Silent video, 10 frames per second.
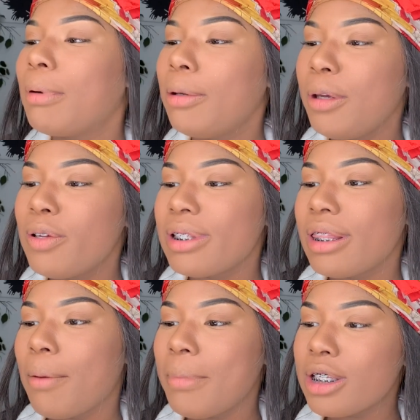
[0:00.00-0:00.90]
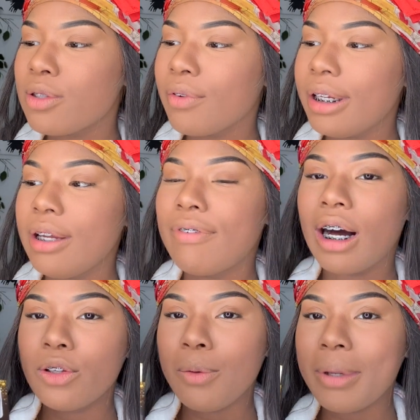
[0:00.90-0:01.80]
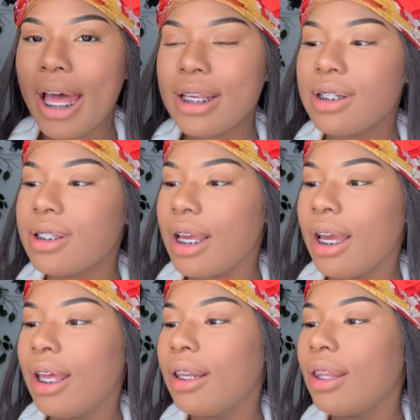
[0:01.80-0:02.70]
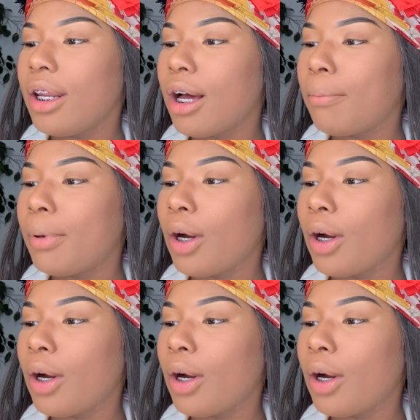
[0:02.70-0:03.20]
to be using, the Miss 3D volume lashes in the number